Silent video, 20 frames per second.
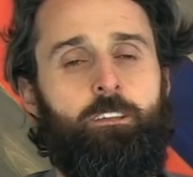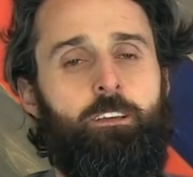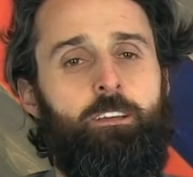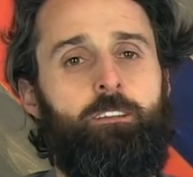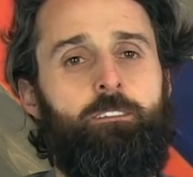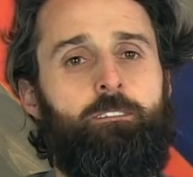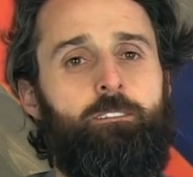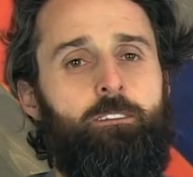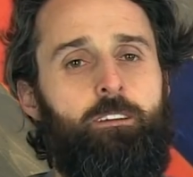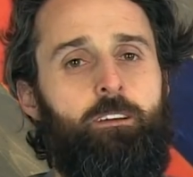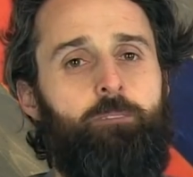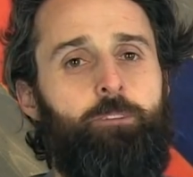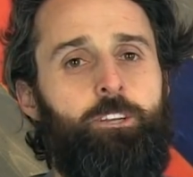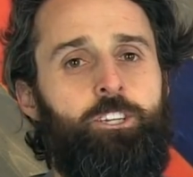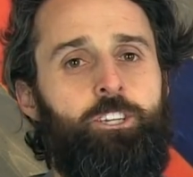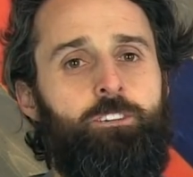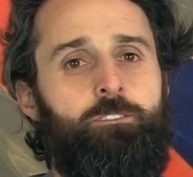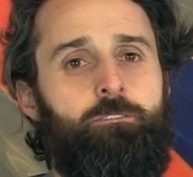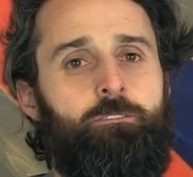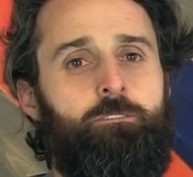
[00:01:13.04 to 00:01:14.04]
these
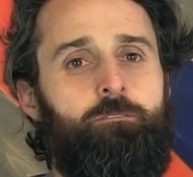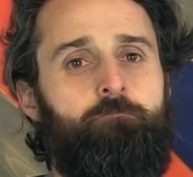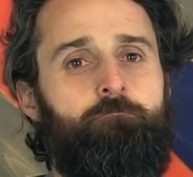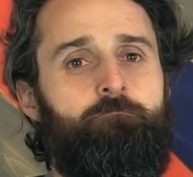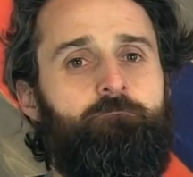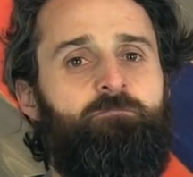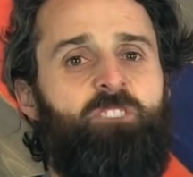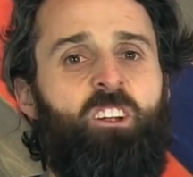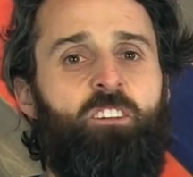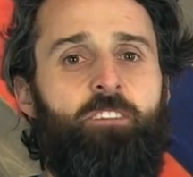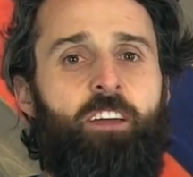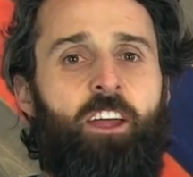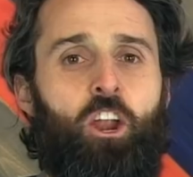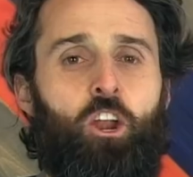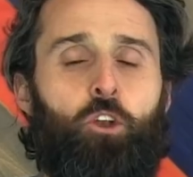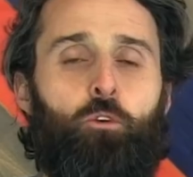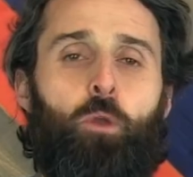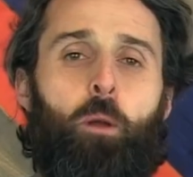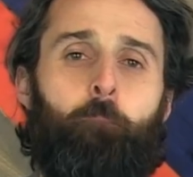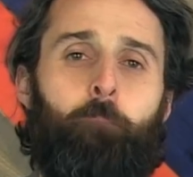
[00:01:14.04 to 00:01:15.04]
images? They're there
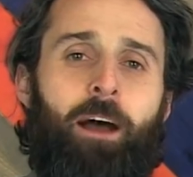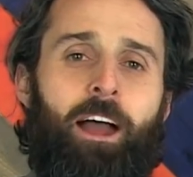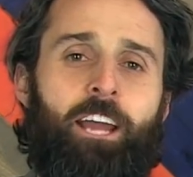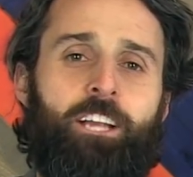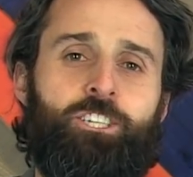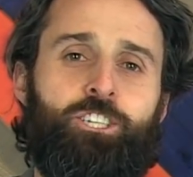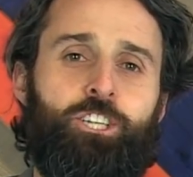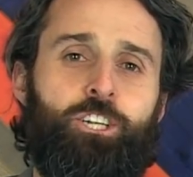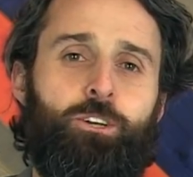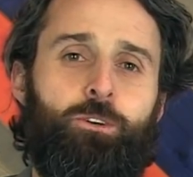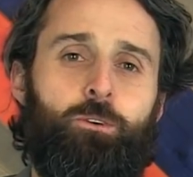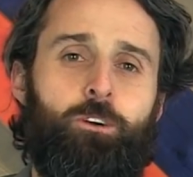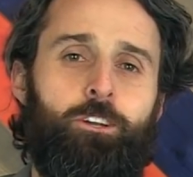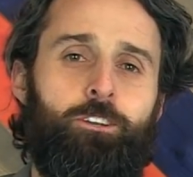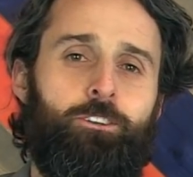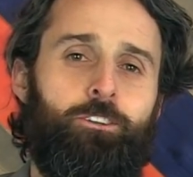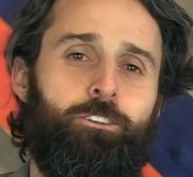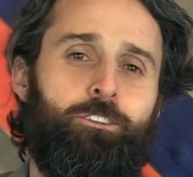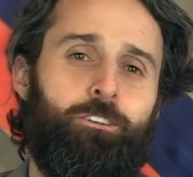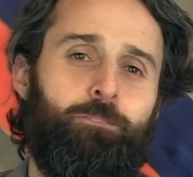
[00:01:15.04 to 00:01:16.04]
to remind you
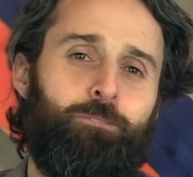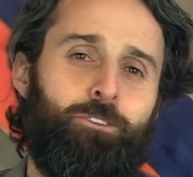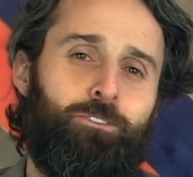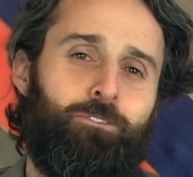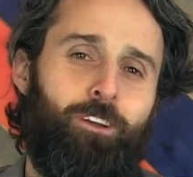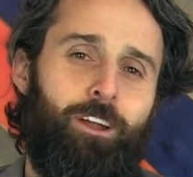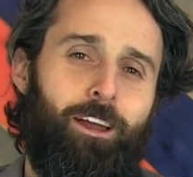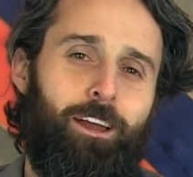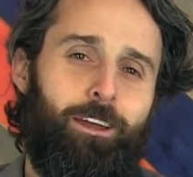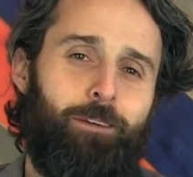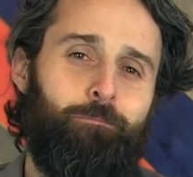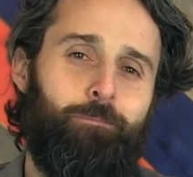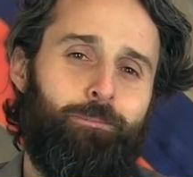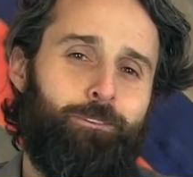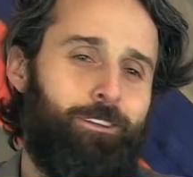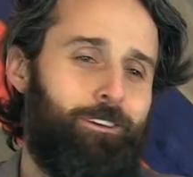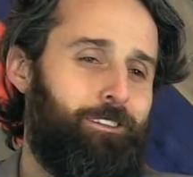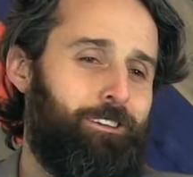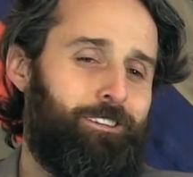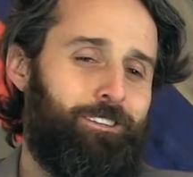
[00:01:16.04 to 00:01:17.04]
to subscribe
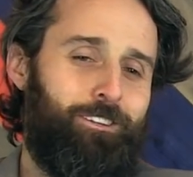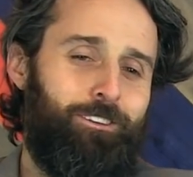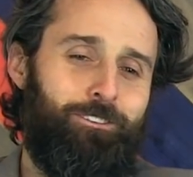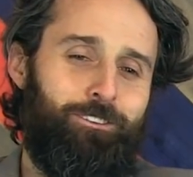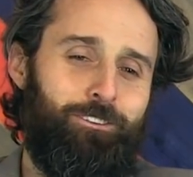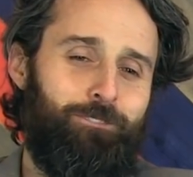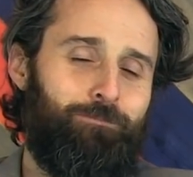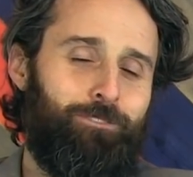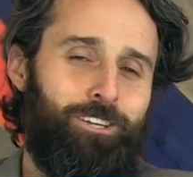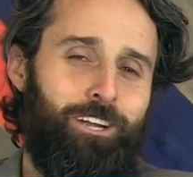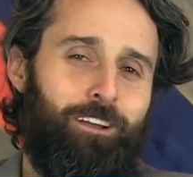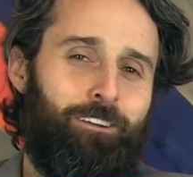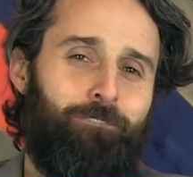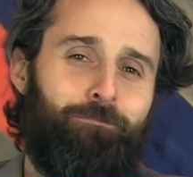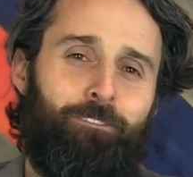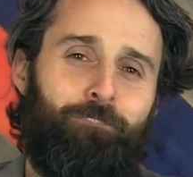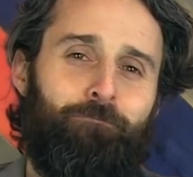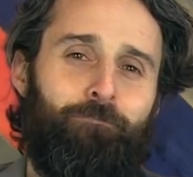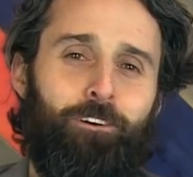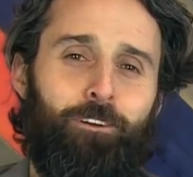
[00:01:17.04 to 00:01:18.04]
to this YouTube channel
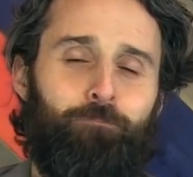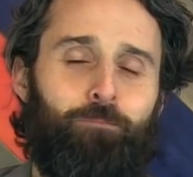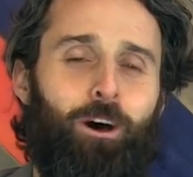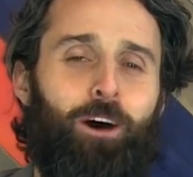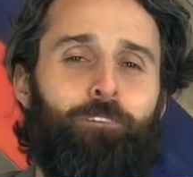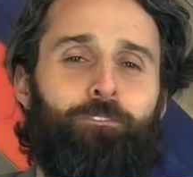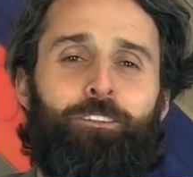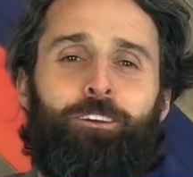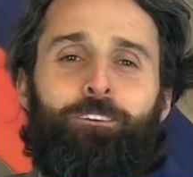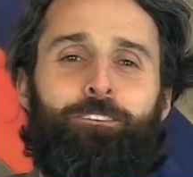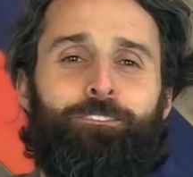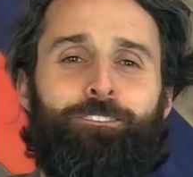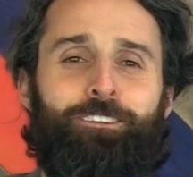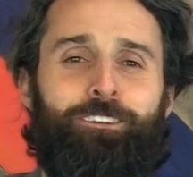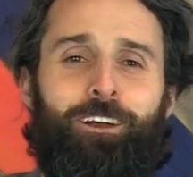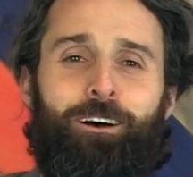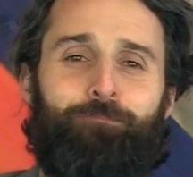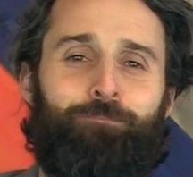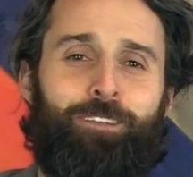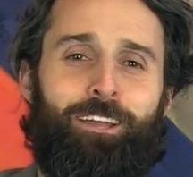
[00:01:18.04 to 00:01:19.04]
for football news
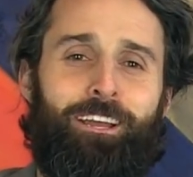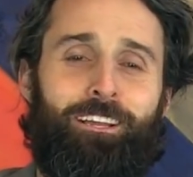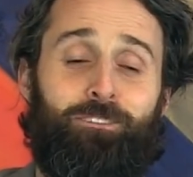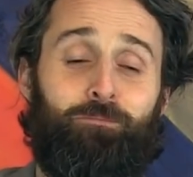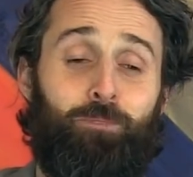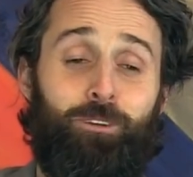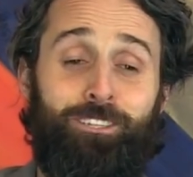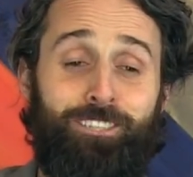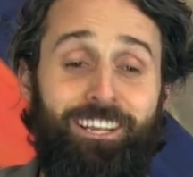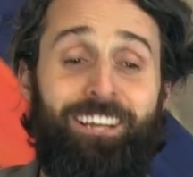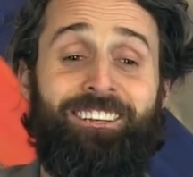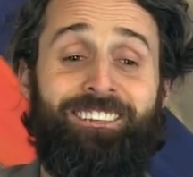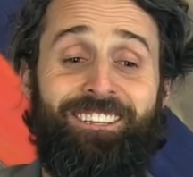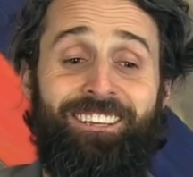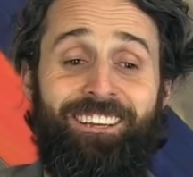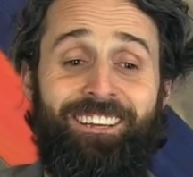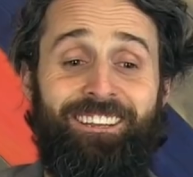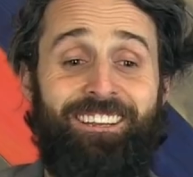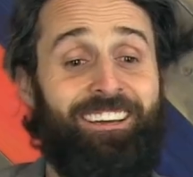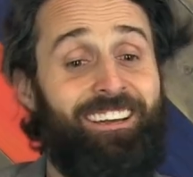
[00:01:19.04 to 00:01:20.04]
and updates
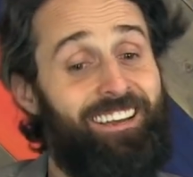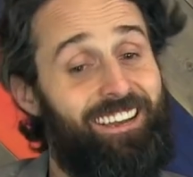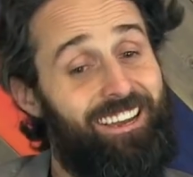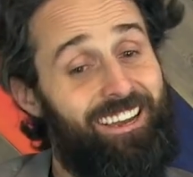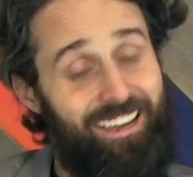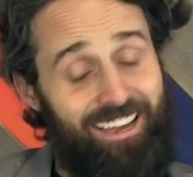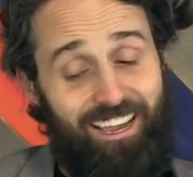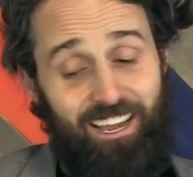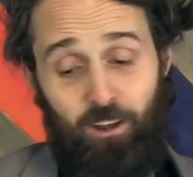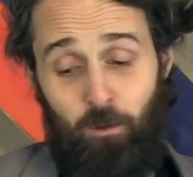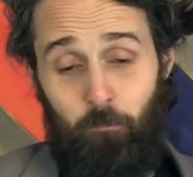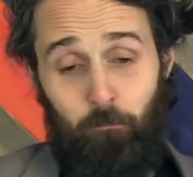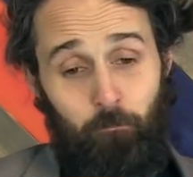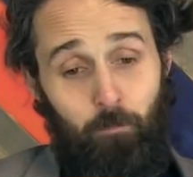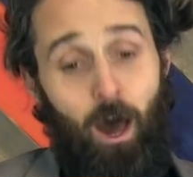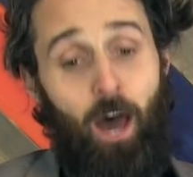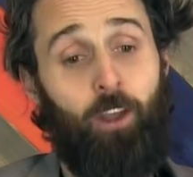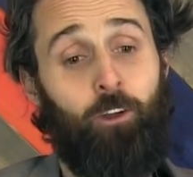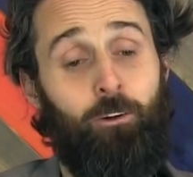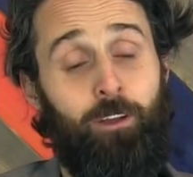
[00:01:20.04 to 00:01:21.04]
presented in a
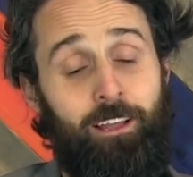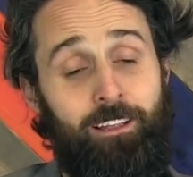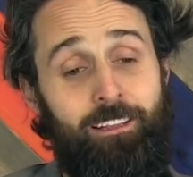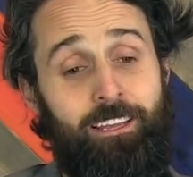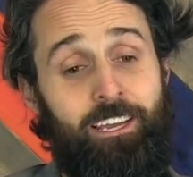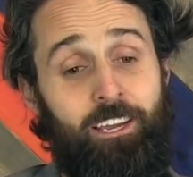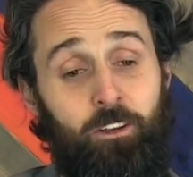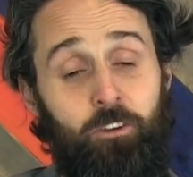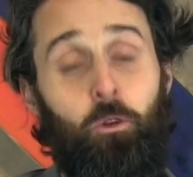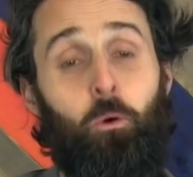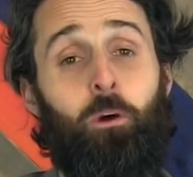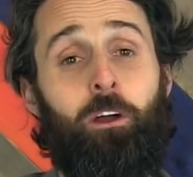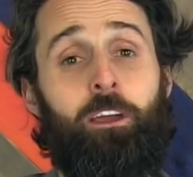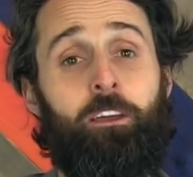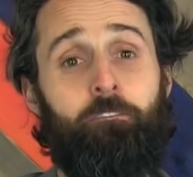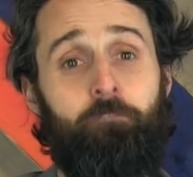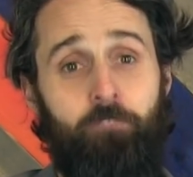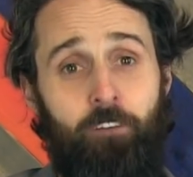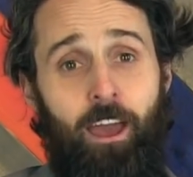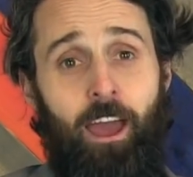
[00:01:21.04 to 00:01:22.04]
moderately
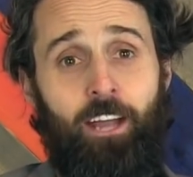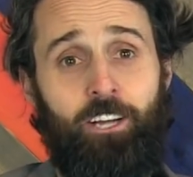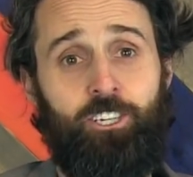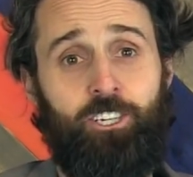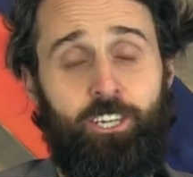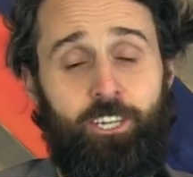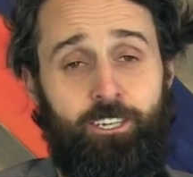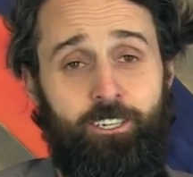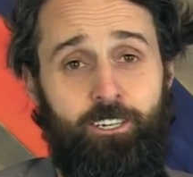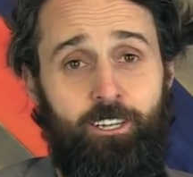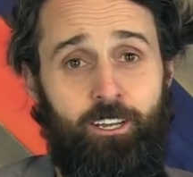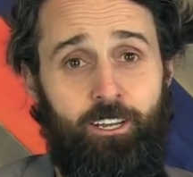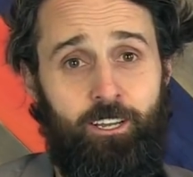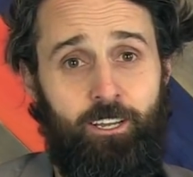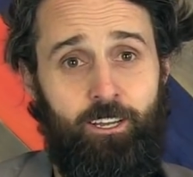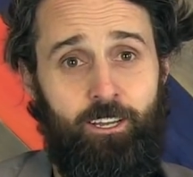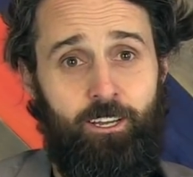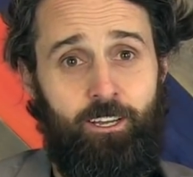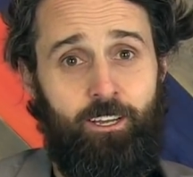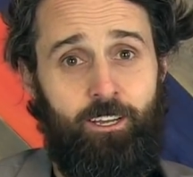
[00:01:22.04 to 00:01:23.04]
annoying fashion.
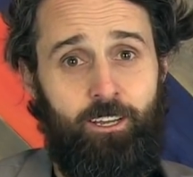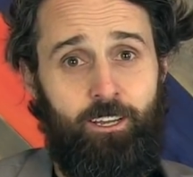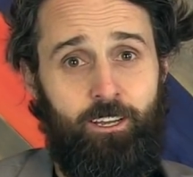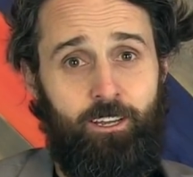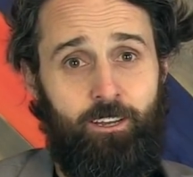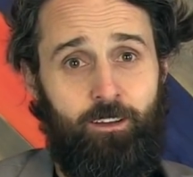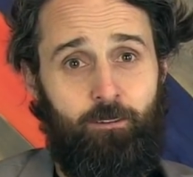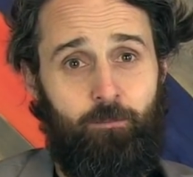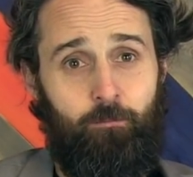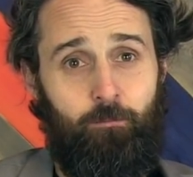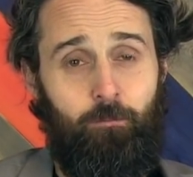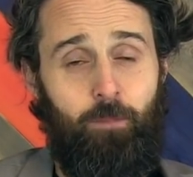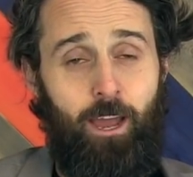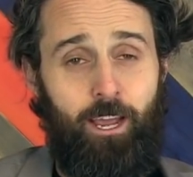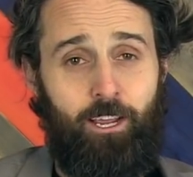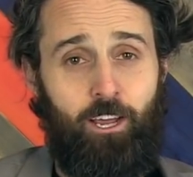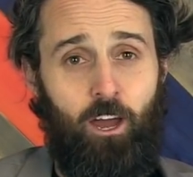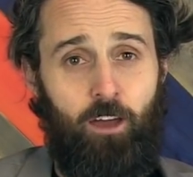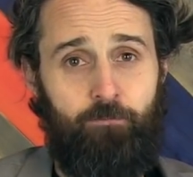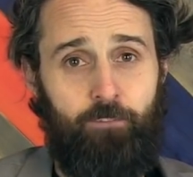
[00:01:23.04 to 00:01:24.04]
My
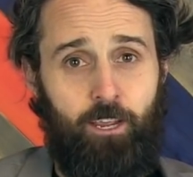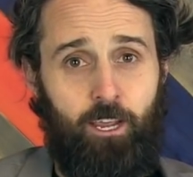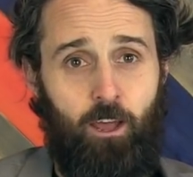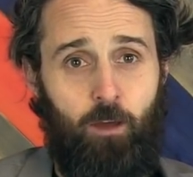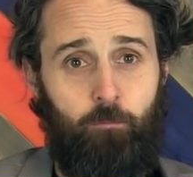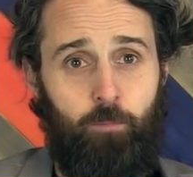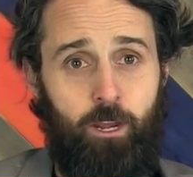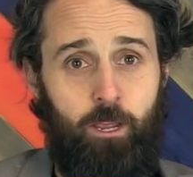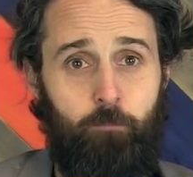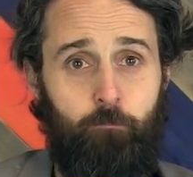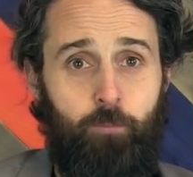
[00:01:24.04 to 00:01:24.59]
coffee company,